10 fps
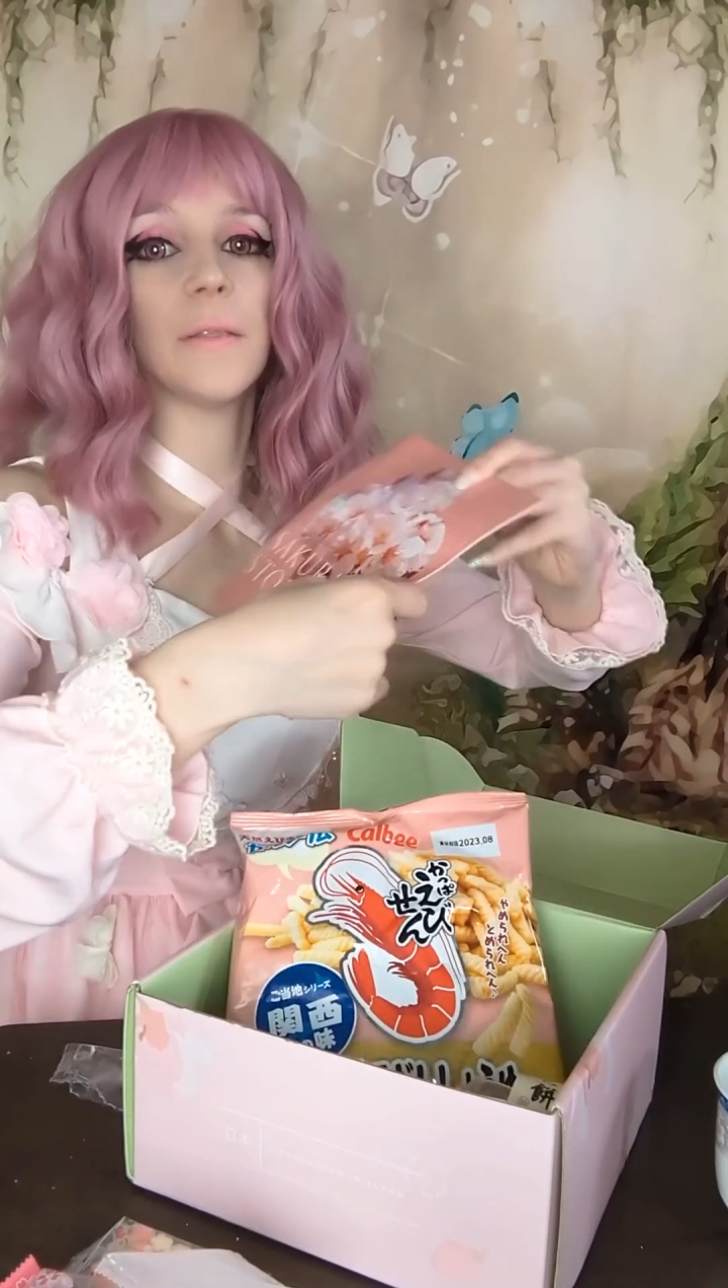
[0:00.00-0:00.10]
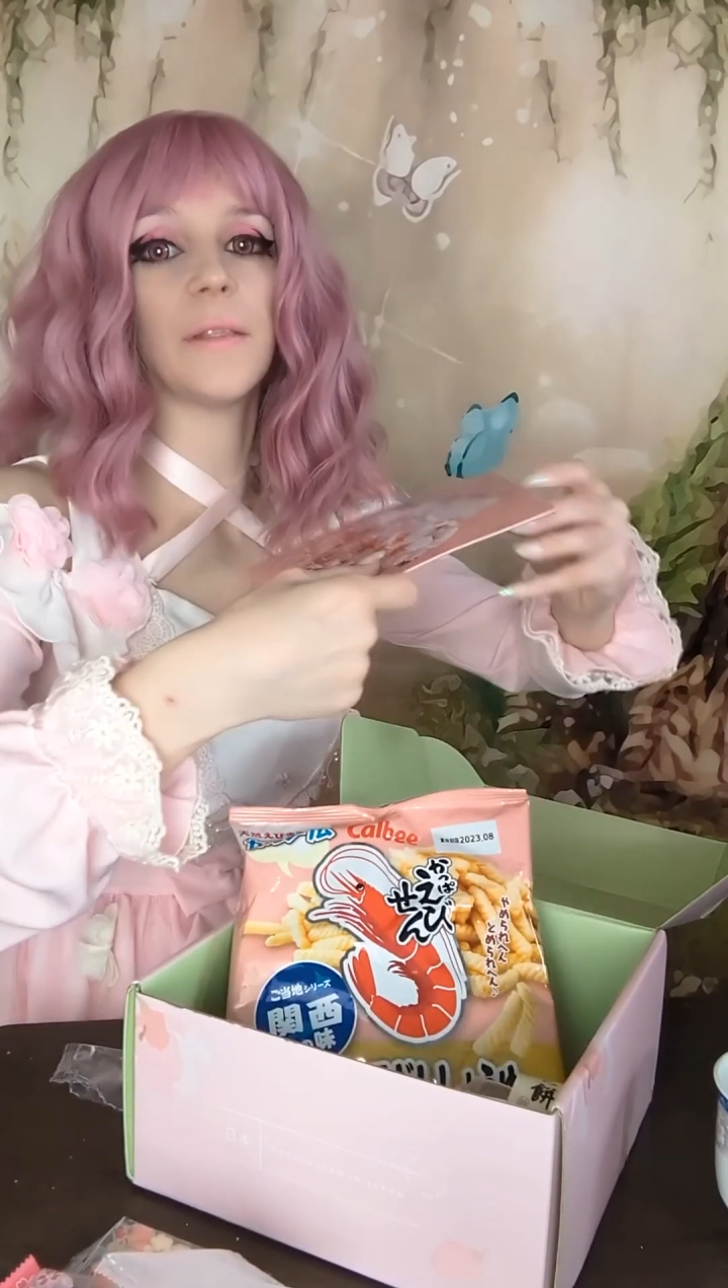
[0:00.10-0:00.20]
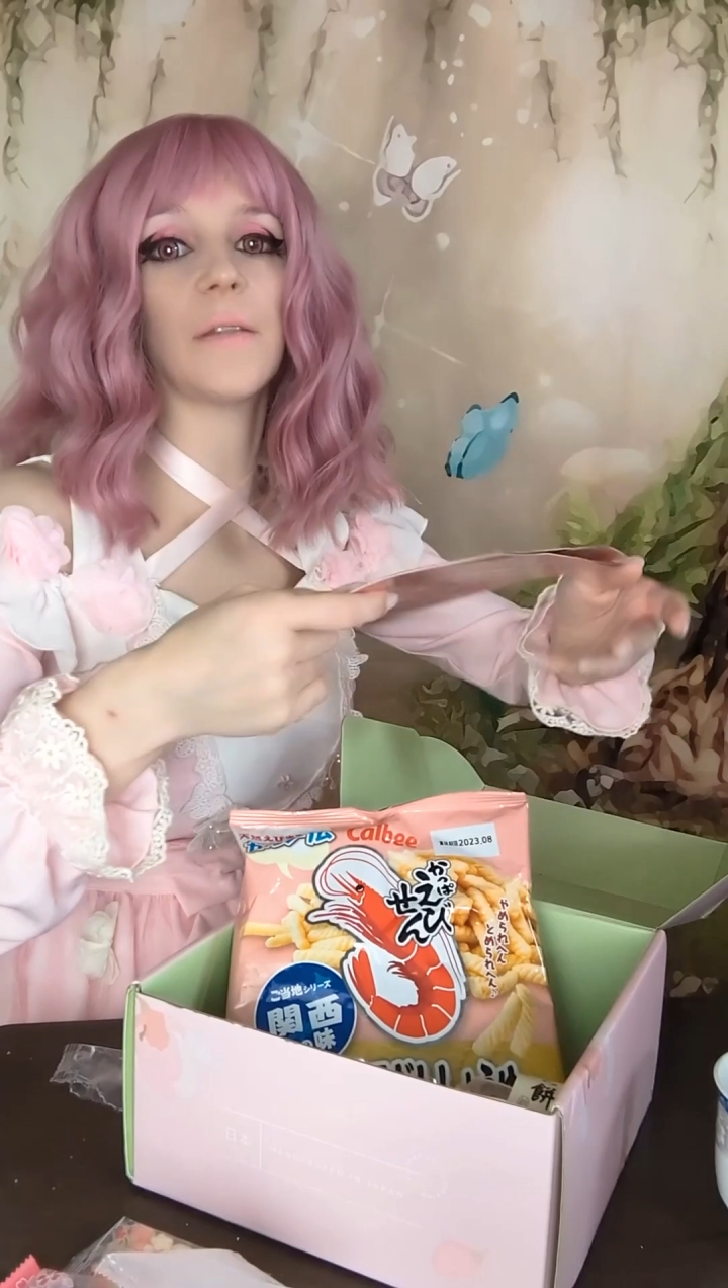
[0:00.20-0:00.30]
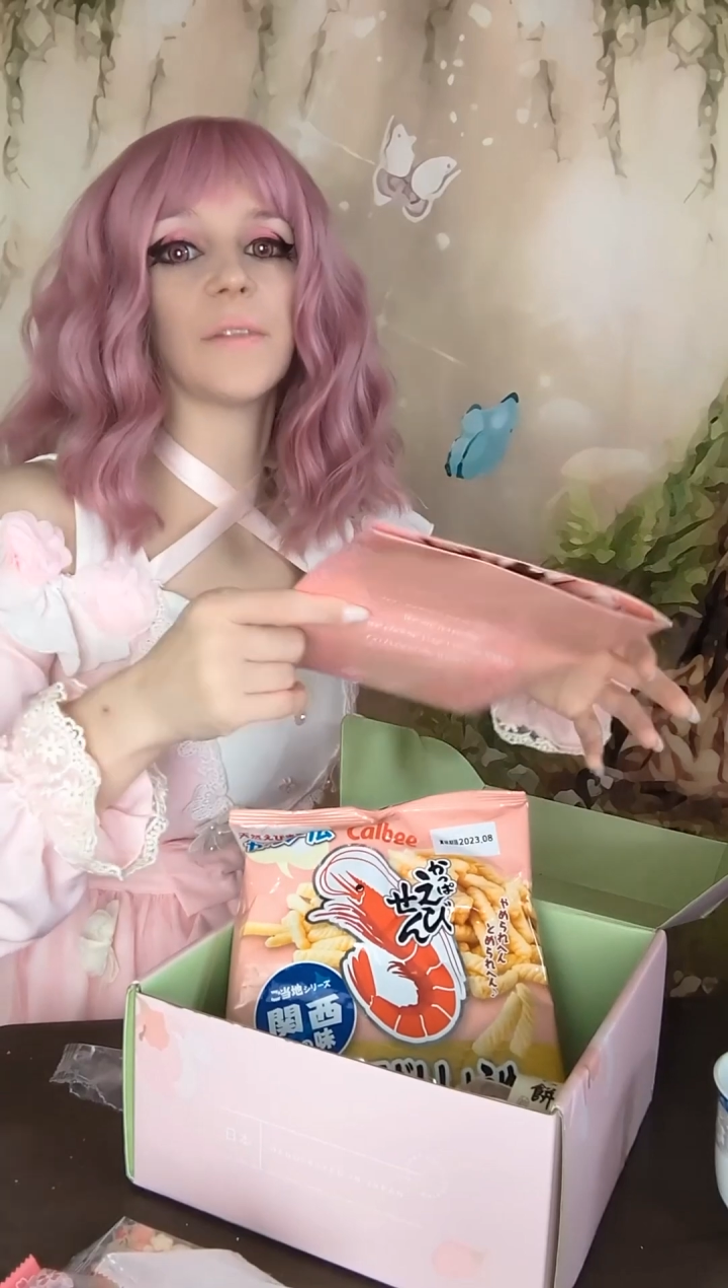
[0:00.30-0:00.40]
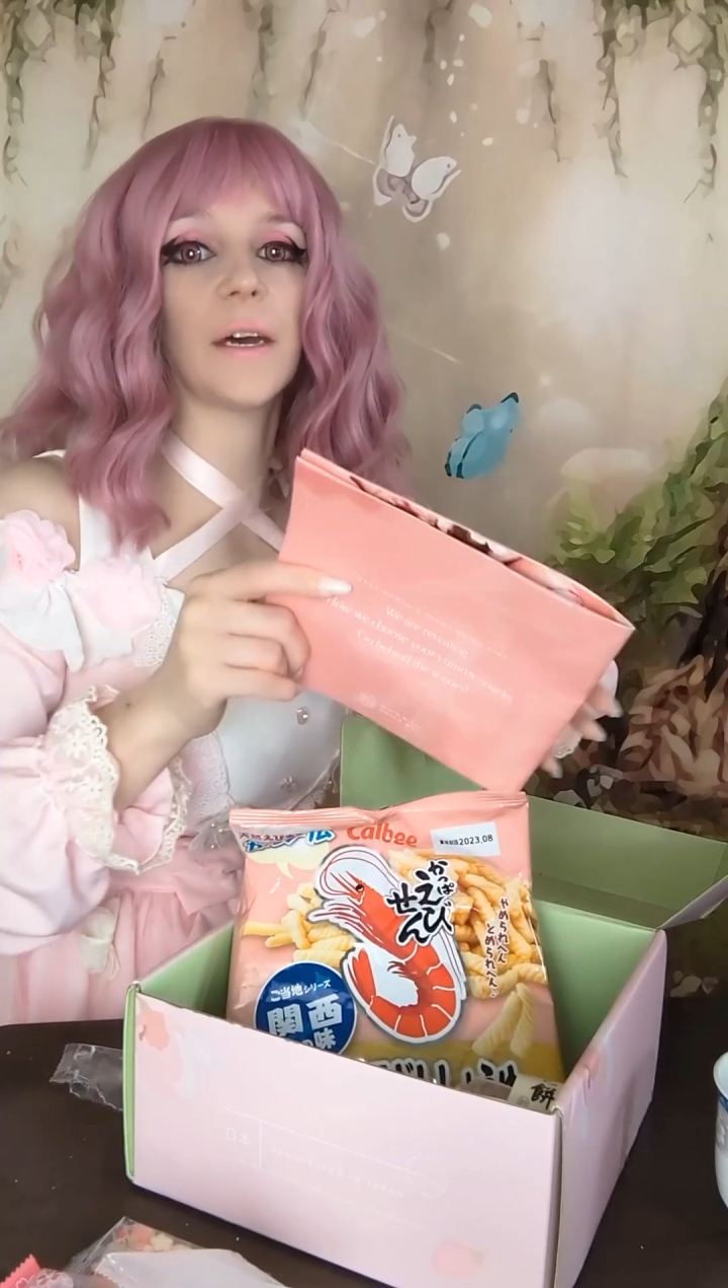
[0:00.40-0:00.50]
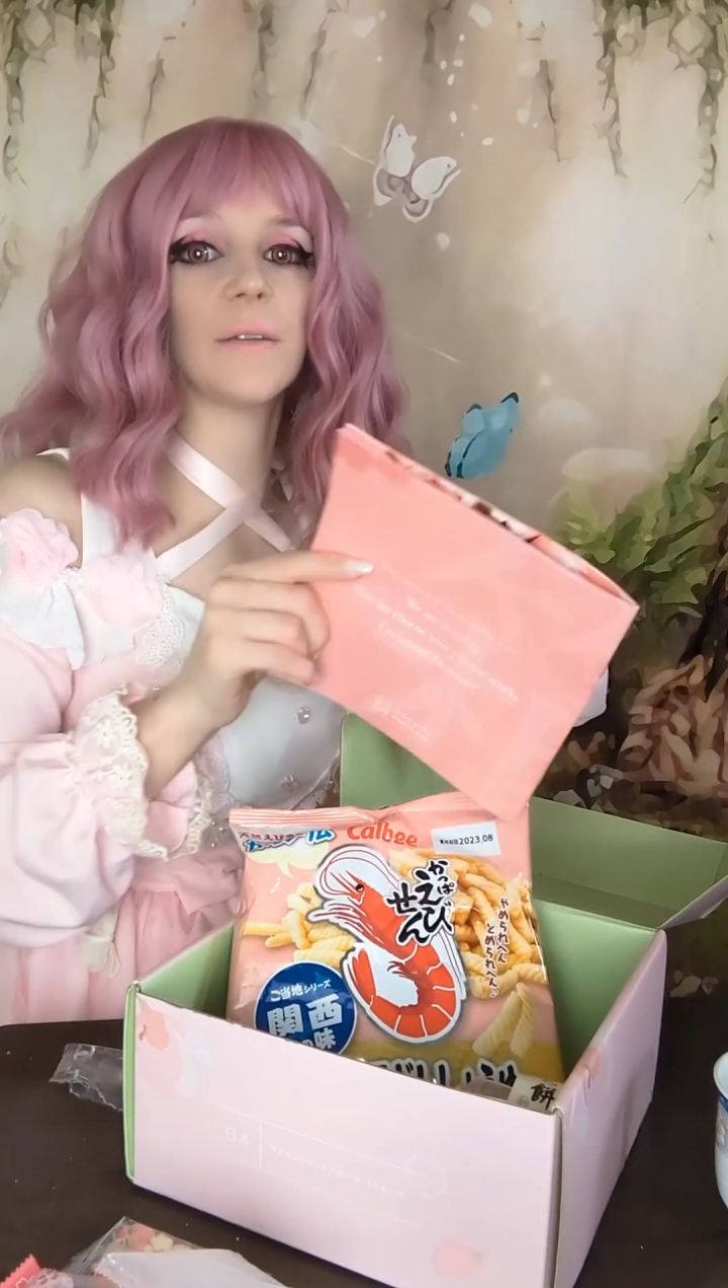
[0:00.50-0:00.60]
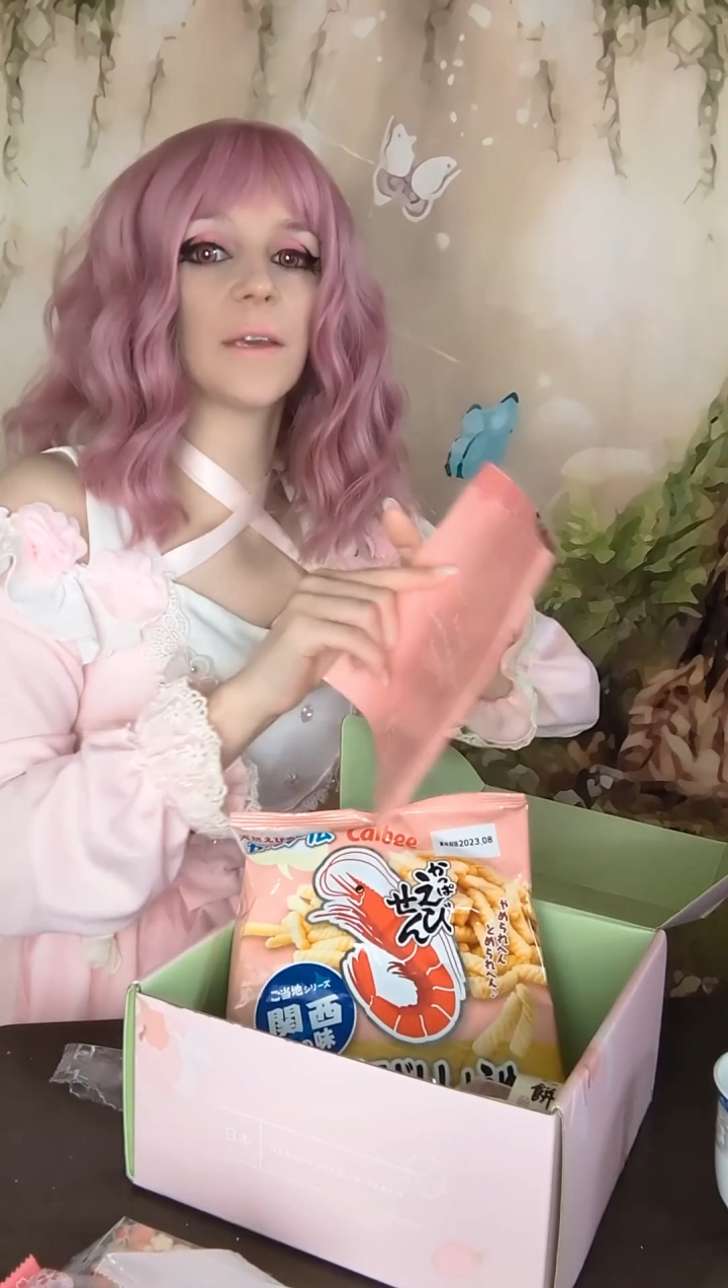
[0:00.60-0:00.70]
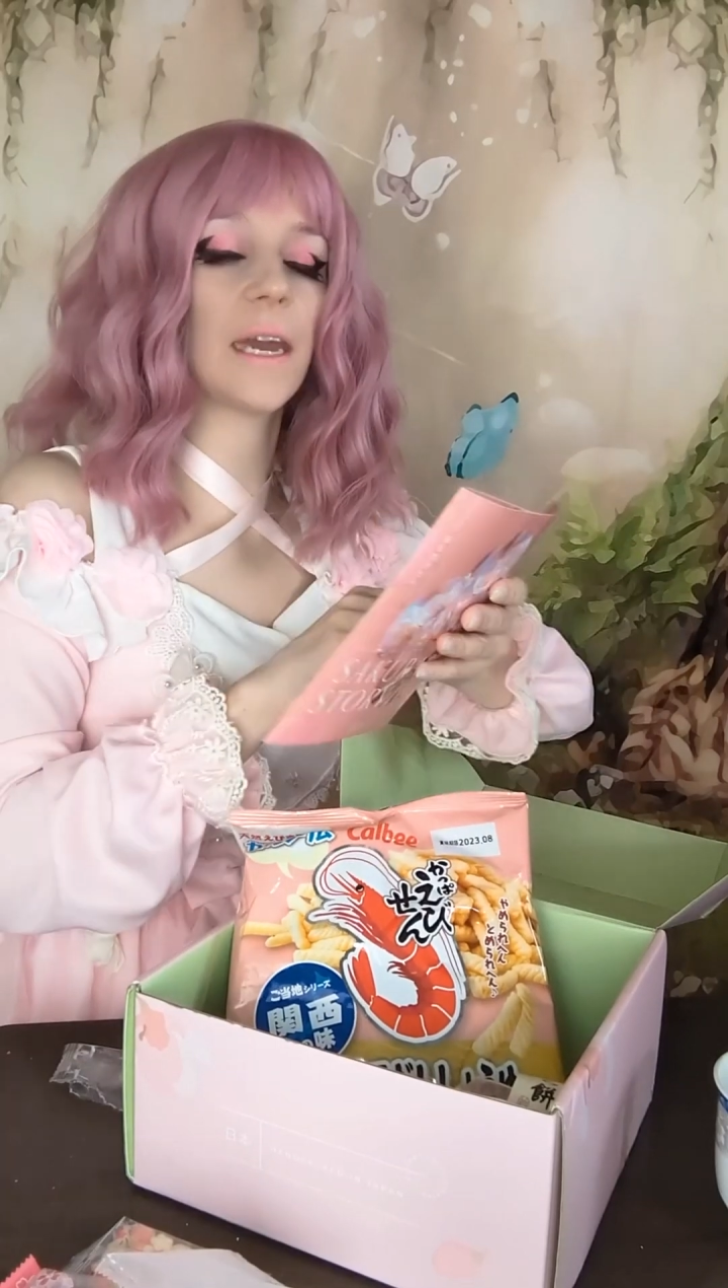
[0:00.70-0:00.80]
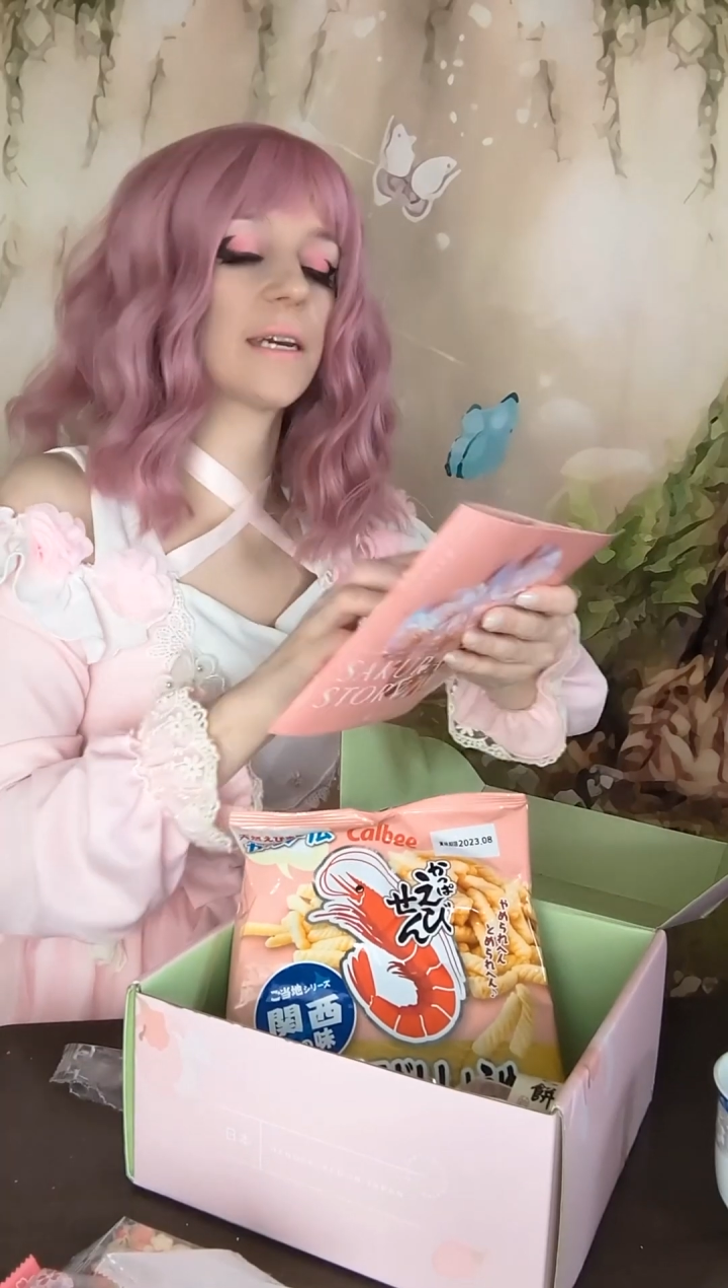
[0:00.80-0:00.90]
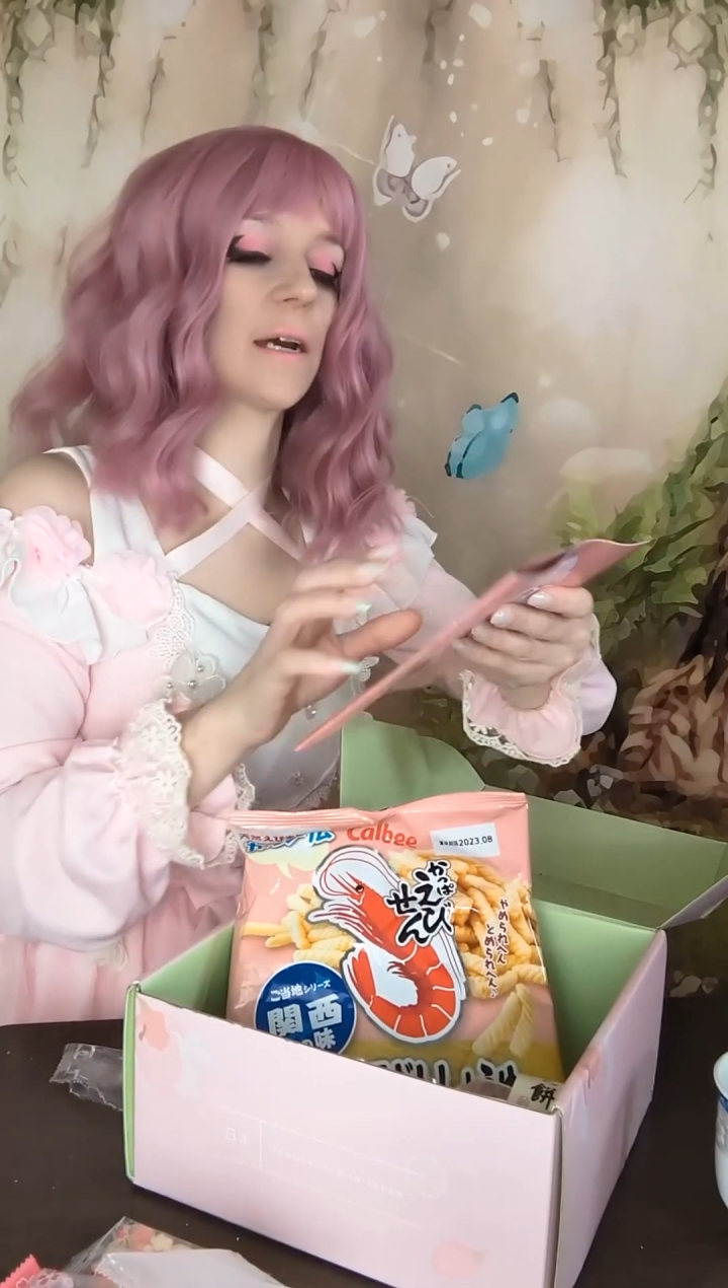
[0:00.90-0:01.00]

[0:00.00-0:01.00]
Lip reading: That cake